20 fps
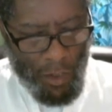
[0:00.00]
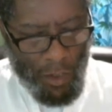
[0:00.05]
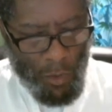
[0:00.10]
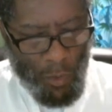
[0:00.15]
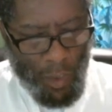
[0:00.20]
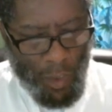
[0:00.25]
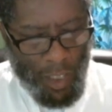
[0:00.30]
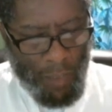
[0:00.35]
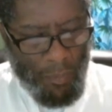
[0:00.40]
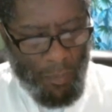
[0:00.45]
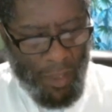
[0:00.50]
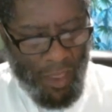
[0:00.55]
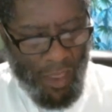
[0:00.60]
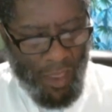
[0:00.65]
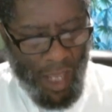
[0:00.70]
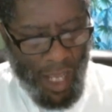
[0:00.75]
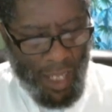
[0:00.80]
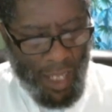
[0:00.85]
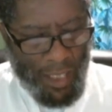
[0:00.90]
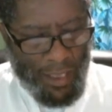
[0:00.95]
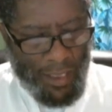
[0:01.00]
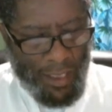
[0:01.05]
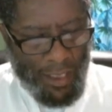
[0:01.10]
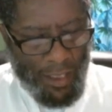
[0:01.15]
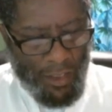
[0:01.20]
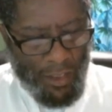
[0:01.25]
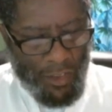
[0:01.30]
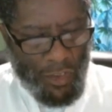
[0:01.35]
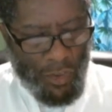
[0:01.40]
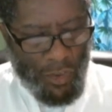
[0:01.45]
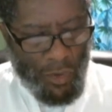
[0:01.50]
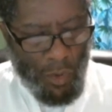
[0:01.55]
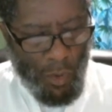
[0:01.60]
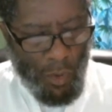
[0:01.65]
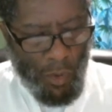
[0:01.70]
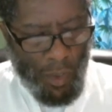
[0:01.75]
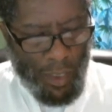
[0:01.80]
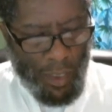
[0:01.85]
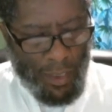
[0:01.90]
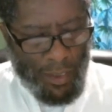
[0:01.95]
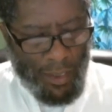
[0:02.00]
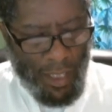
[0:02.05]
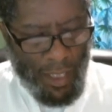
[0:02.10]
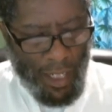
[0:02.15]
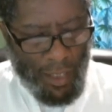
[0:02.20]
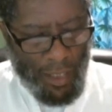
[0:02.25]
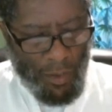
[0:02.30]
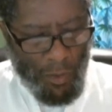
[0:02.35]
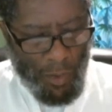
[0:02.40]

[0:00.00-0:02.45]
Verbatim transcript: Greek mythology, the stories that